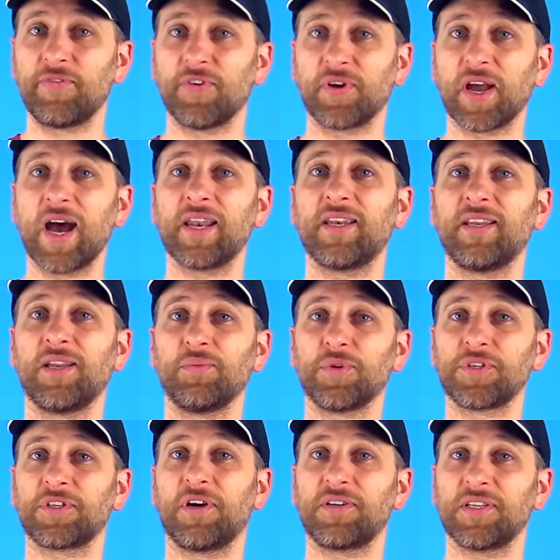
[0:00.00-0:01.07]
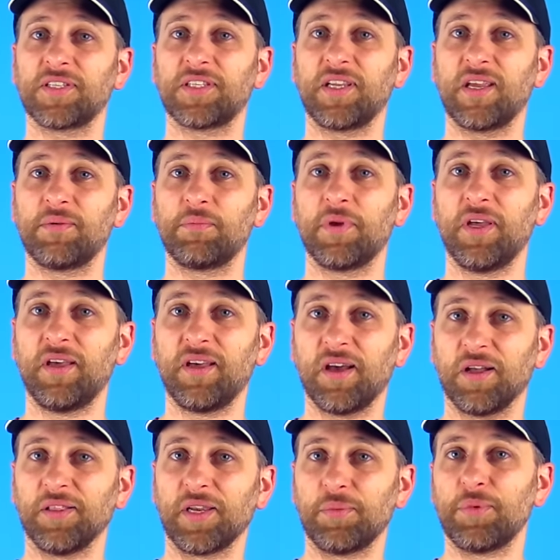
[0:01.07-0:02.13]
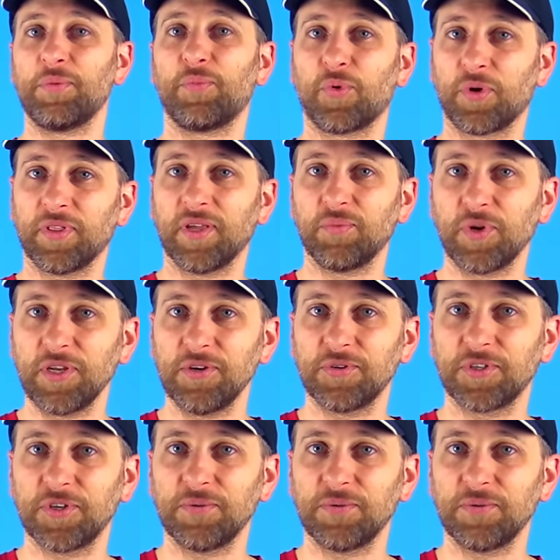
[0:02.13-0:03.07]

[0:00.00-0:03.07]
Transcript: forgotten and we'll start to see them a little bit more than we used